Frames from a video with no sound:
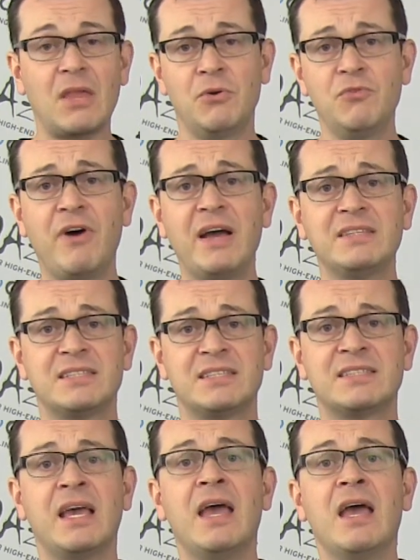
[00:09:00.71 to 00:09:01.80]
you find
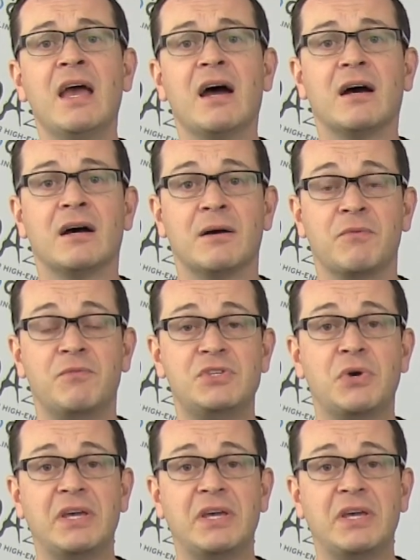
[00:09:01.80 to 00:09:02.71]
this video